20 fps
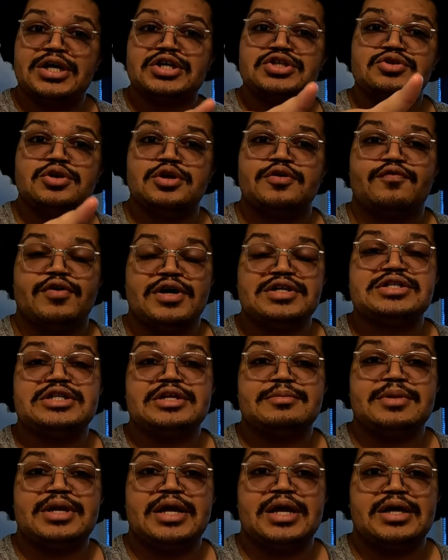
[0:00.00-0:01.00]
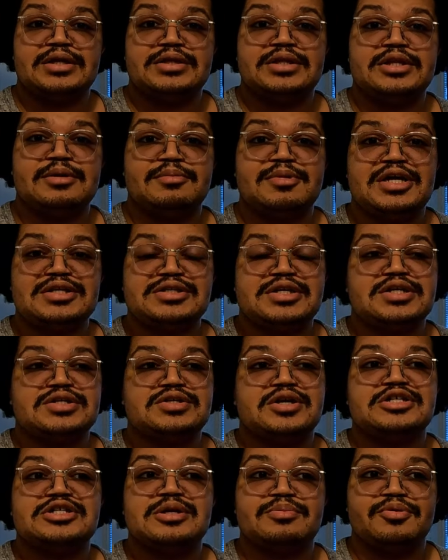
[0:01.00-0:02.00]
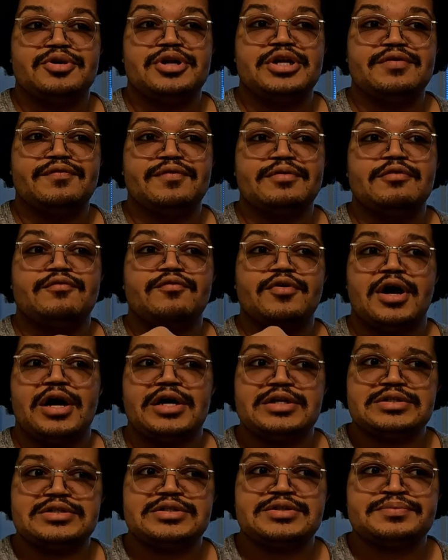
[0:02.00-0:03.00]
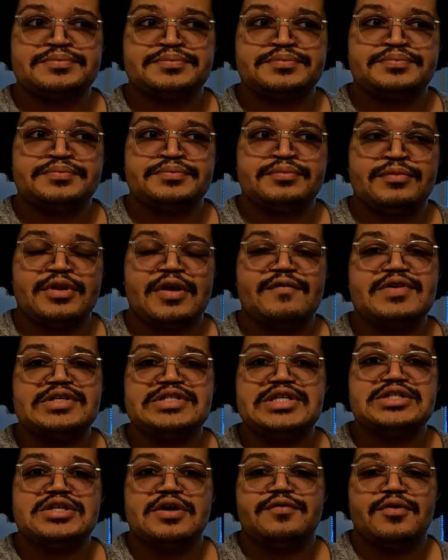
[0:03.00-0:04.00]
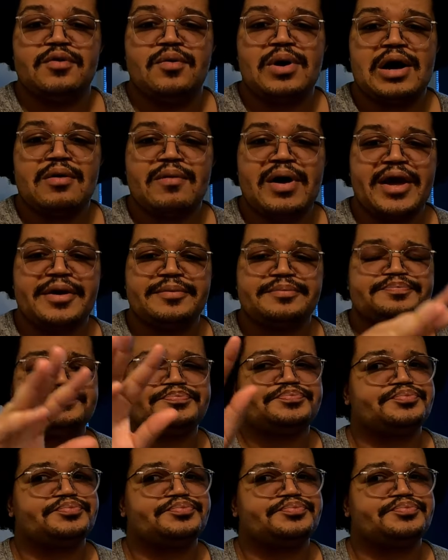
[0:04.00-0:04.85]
because you know the frosted lemonade, the lemonade's gonna start separating from the frost if it sits there for a while, right?